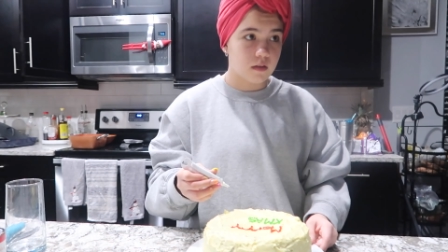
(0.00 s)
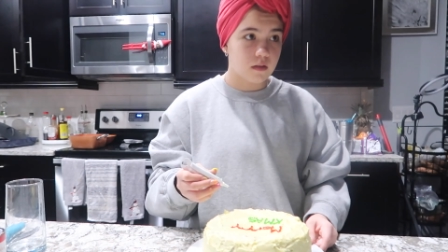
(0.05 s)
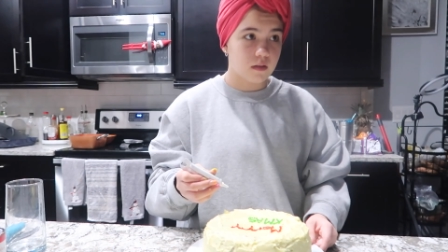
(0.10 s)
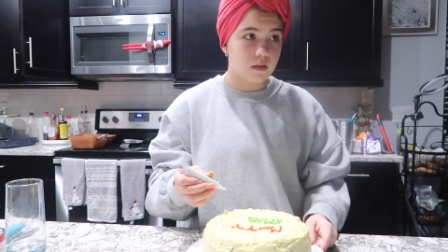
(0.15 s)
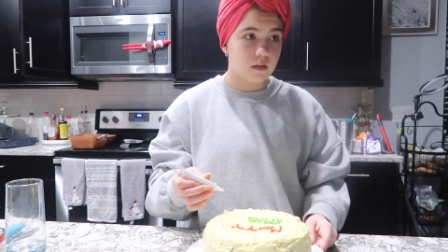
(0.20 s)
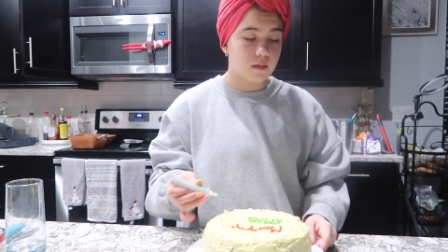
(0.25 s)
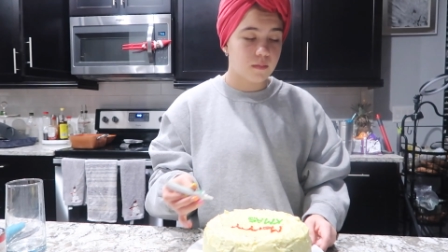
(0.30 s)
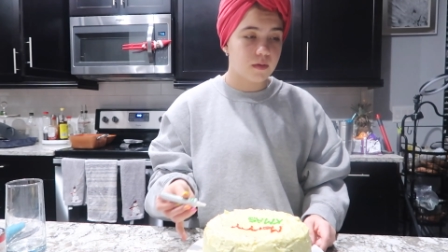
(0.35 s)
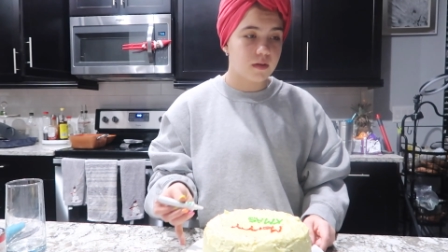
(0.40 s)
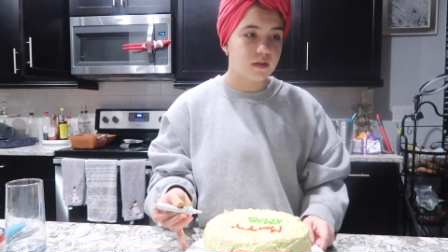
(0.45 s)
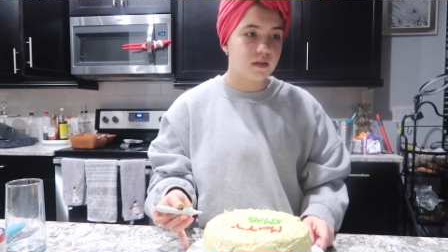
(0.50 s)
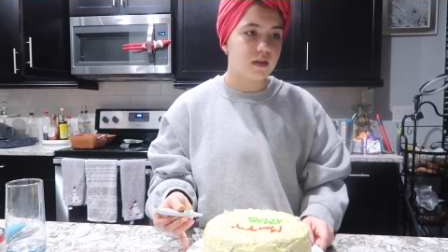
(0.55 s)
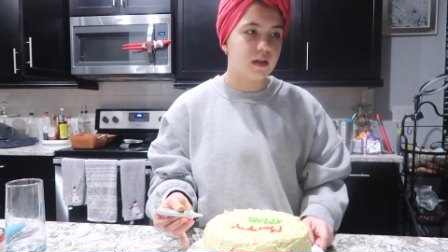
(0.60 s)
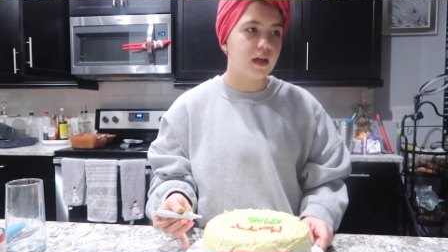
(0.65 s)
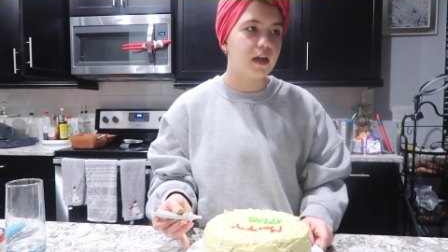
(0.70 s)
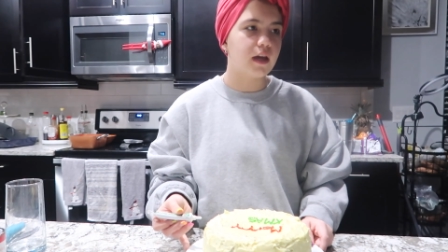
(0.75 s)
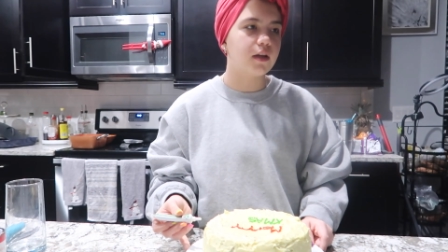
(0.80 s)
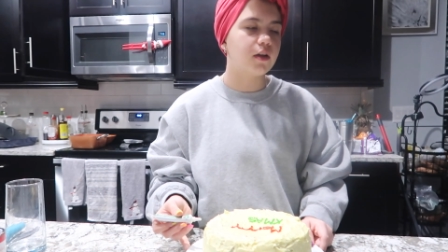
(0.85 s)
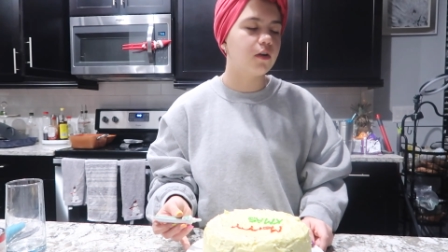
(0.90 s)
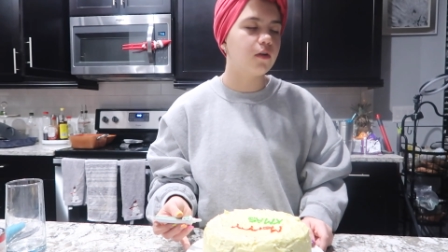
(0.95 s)
away. Let me see.
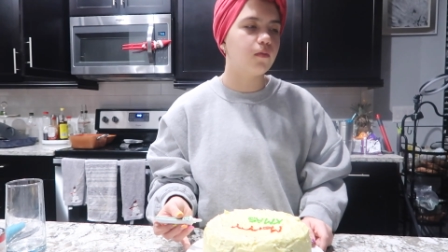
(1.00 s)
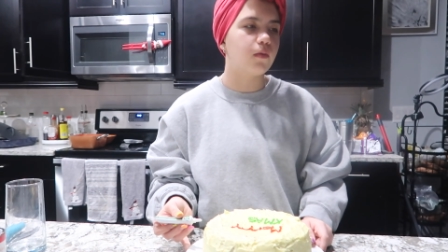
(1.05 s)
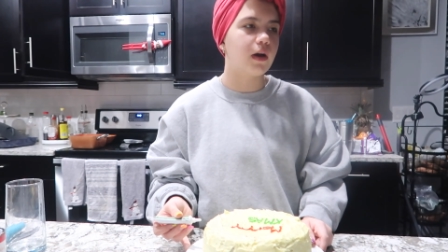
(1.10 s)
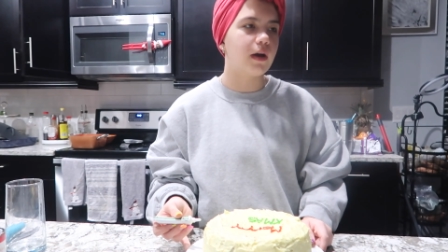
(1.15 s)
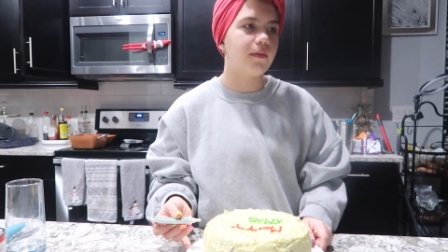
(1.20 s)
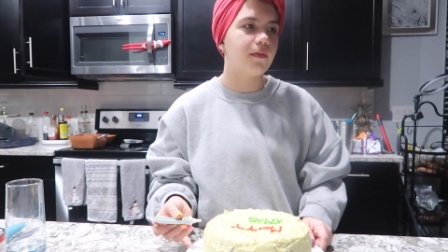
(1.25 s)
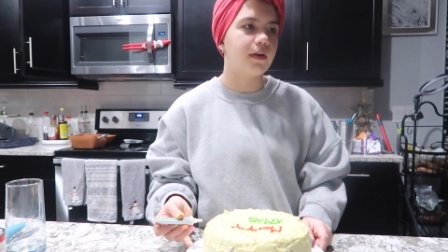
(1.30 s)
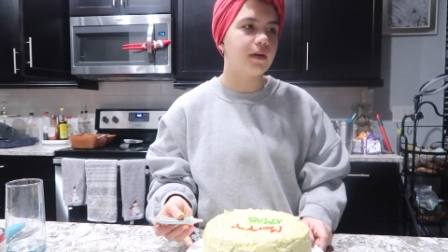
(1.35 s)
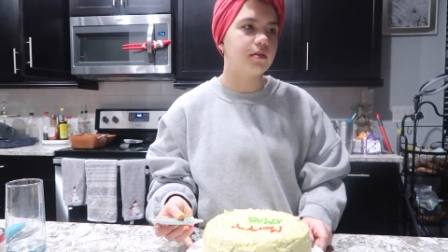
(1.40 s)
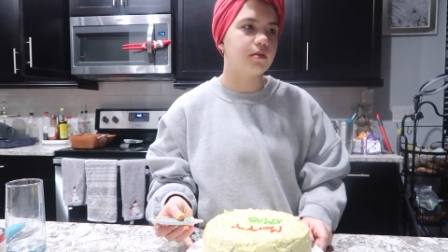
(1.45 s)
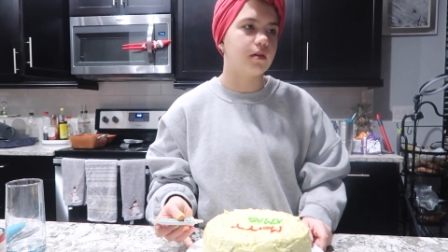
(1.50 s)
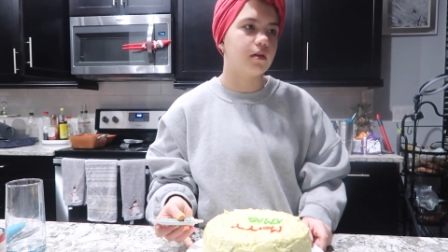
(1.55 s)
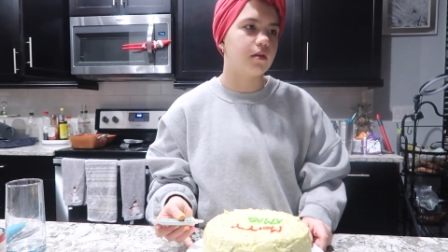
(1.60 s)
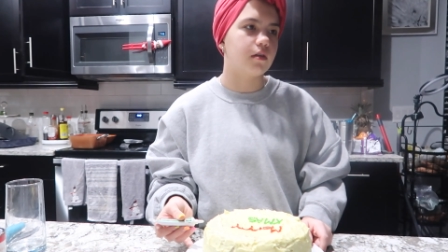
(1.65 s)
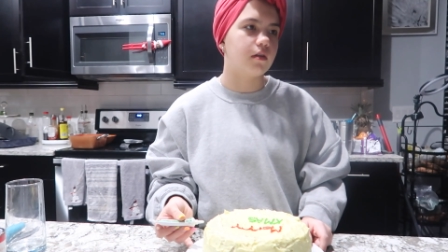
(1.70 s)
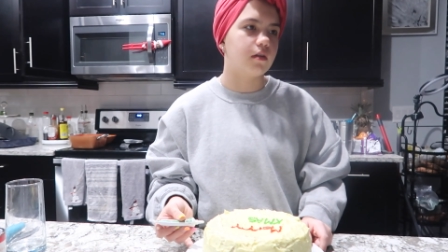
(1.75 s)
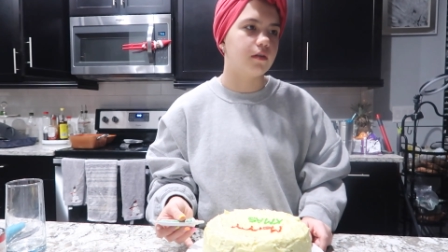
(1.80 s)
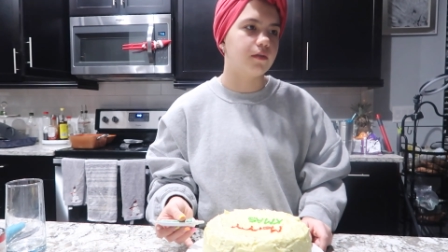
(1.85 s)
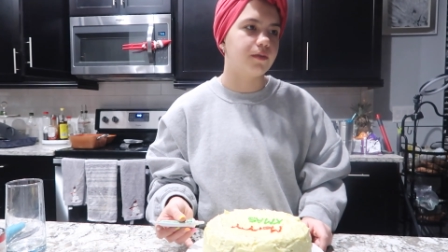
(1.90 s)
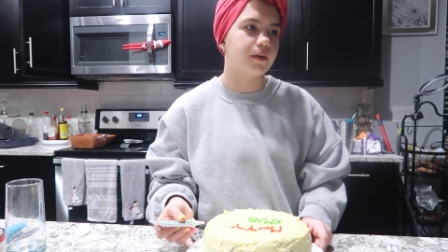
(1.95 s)
It, her Wi-Fi's not
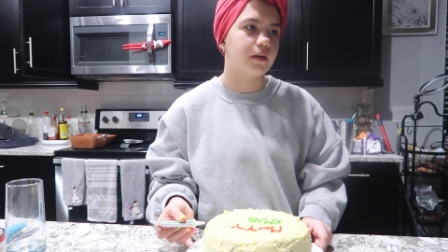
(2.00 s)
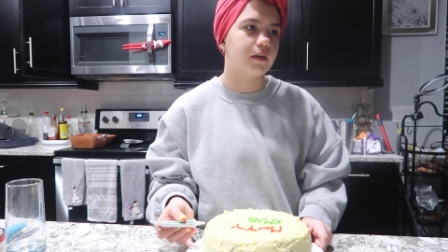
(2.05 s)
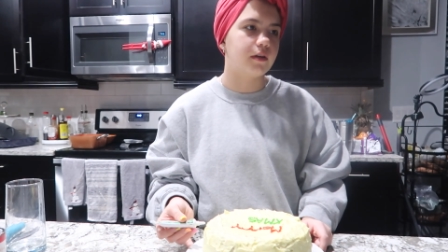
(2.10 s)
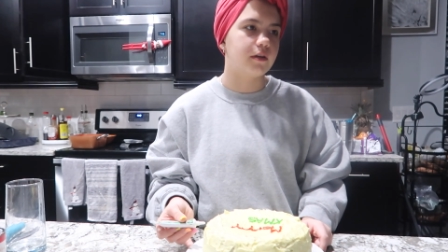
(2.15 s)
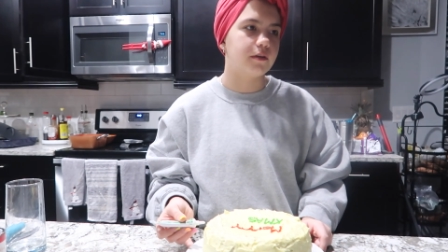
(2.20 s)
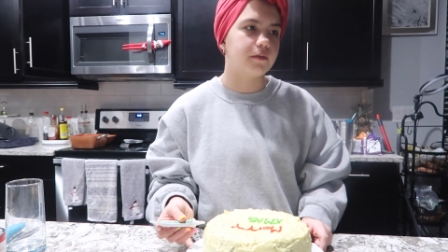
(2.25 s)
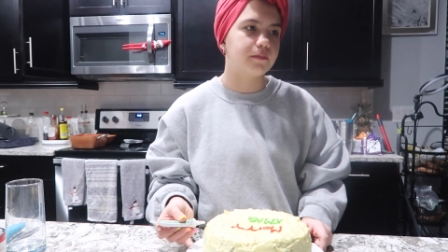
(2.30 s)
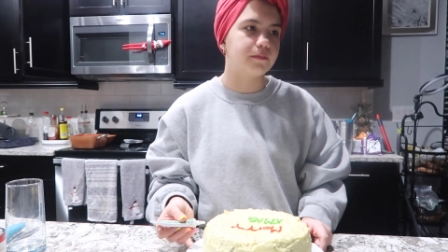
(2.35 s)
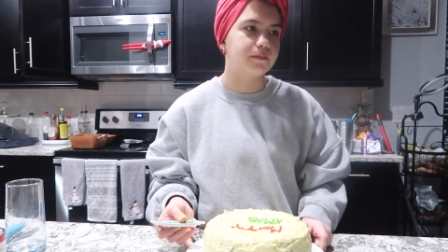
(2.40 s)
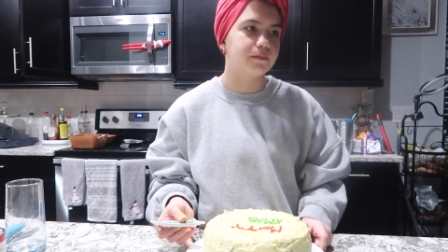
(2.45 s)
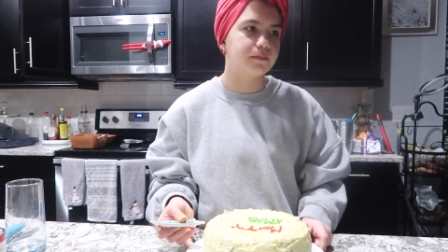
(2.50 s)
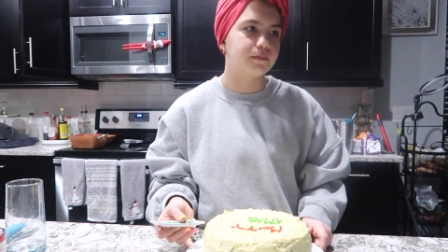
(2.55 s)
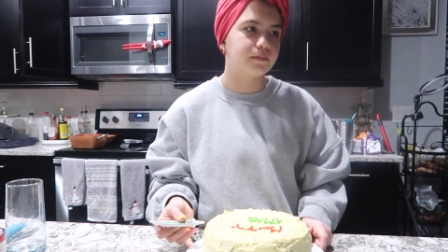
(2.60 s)
on right now.